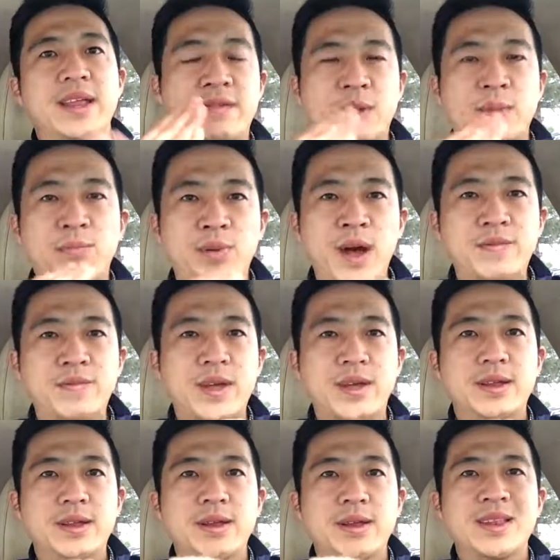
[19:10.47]
if the profit
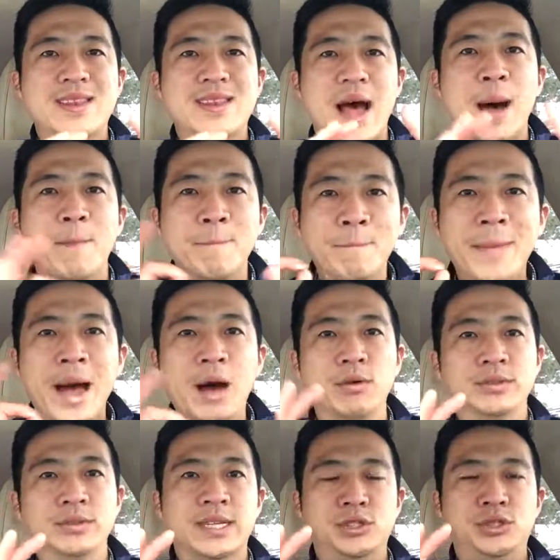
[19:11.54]

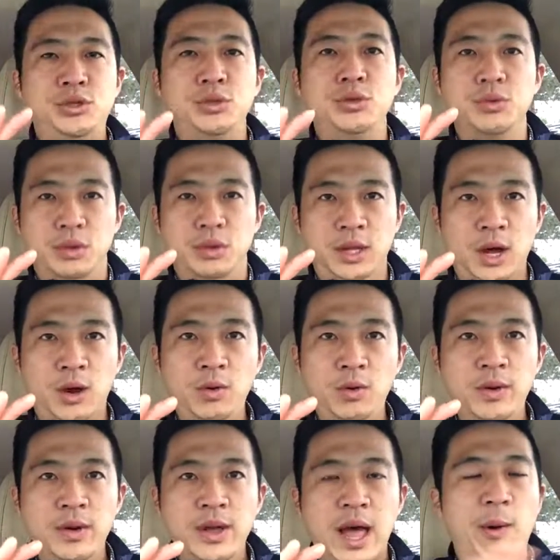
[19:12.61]
amount is too low,
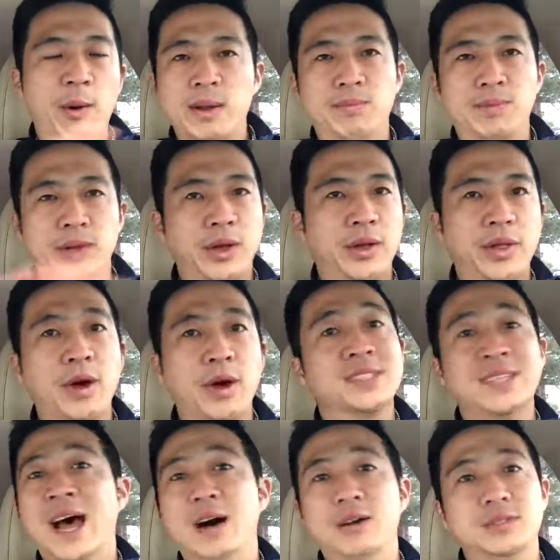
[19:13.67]
I want to blow those
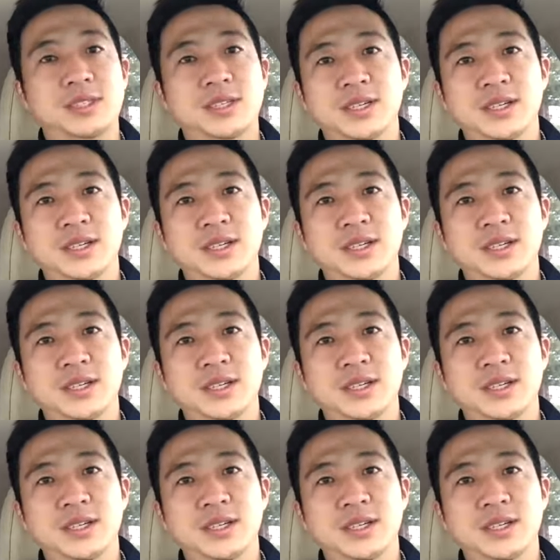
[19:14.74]
out